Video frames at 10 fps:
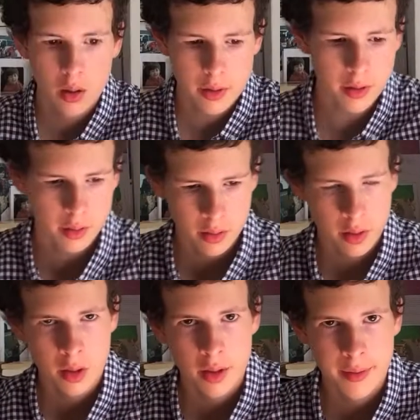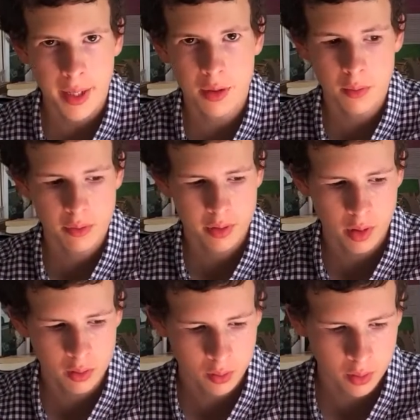So now that we've
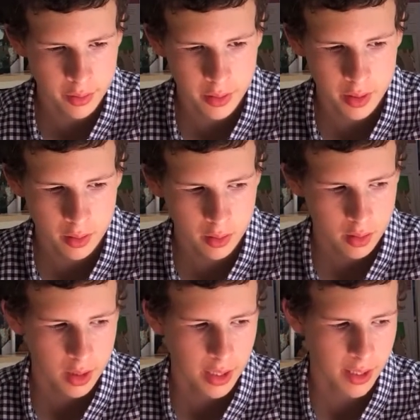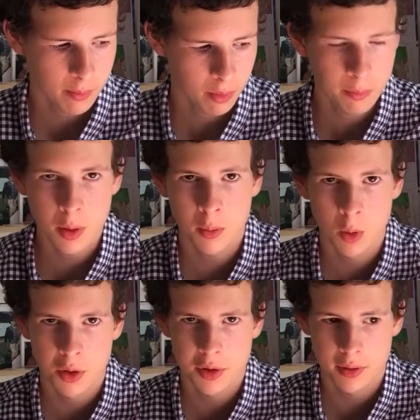sown all the seeds and we've put the
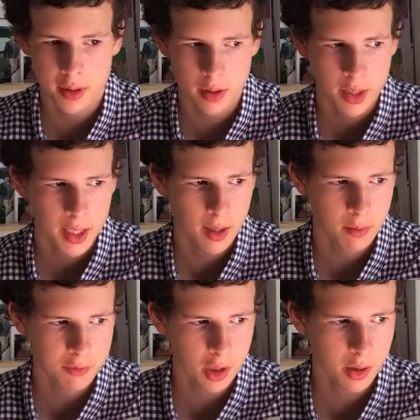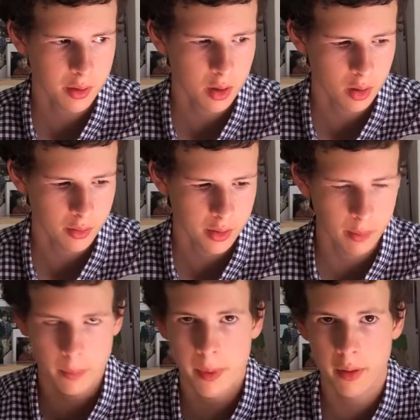water in and we've turned it on and
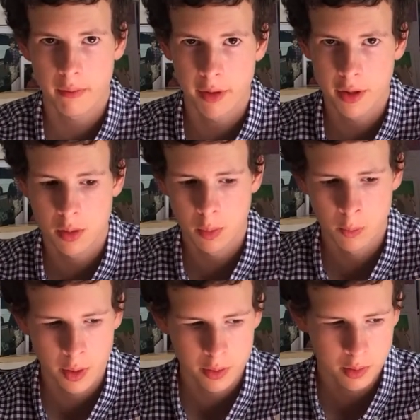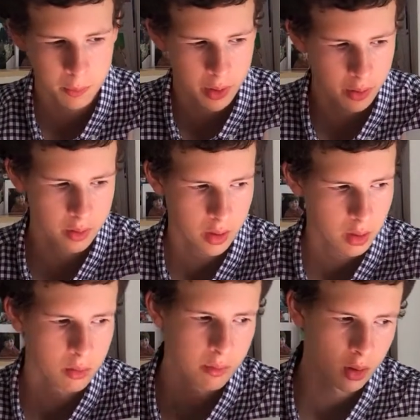we've put it on vegetable mode because
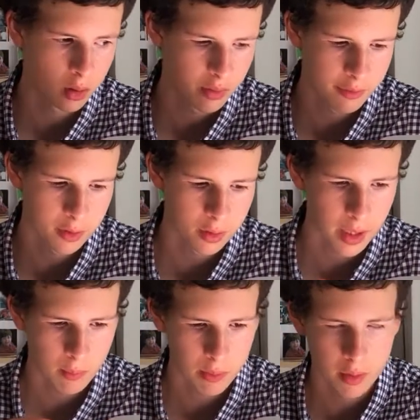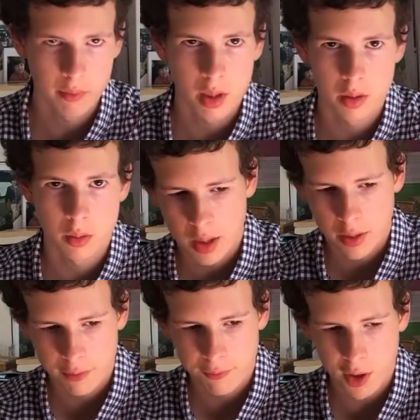we've got fruit and we've got vegetables,
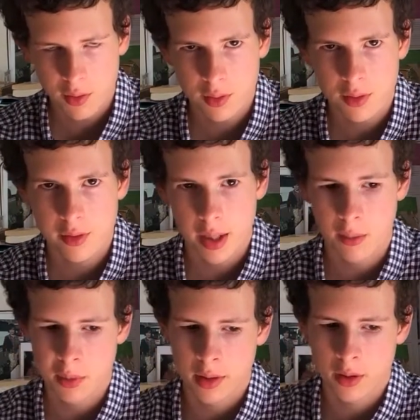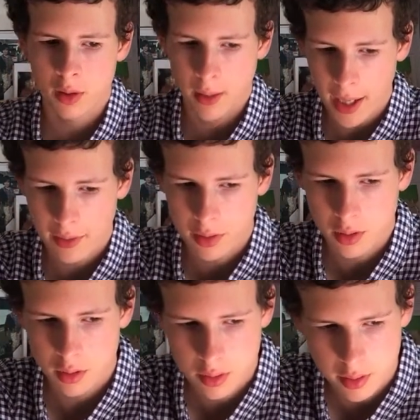the final step is to add the
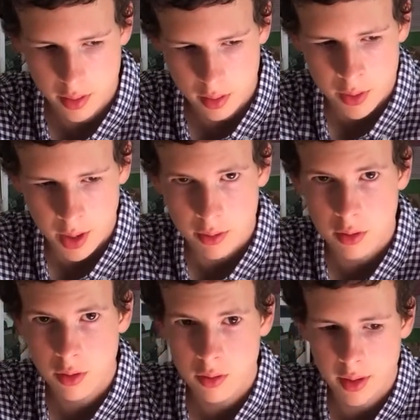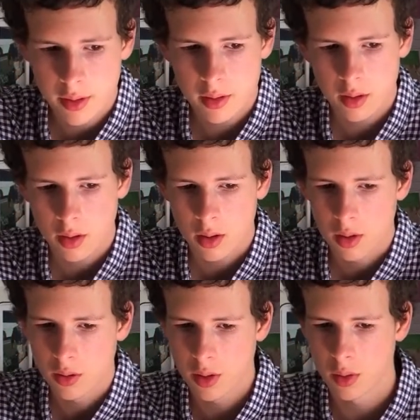nutrients. And to do this, you're going to